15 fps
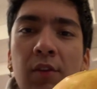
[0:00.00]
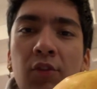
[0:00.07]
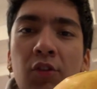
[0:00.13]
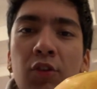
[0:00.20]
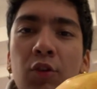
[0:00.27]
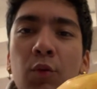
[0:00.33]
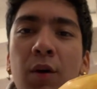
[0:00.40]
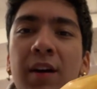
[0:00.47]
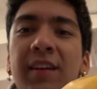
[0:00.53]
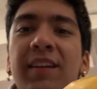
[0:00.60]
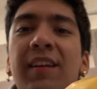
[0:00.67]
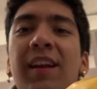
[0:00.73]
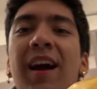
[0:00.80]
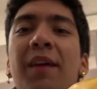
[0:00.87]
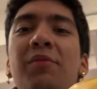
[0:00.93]
So you want
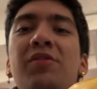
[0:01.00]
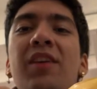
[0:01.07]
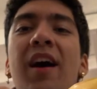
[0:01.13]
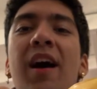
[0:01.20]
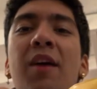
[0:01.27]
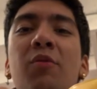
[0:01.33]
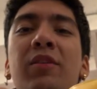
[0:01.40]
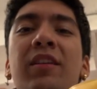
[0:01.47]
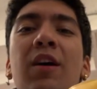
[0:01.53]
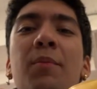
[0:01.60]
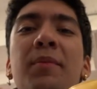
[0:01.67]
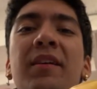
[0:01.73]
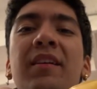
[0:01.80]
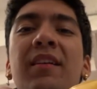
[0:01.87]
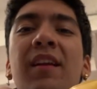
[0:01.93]
a live chat
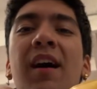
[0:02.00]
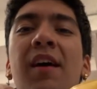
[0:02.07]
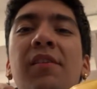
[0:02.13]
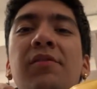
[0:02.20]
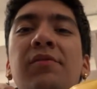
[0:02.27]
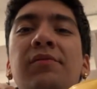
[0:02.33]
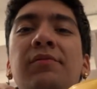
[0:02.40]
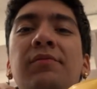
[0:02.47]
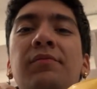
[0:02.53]
without being live?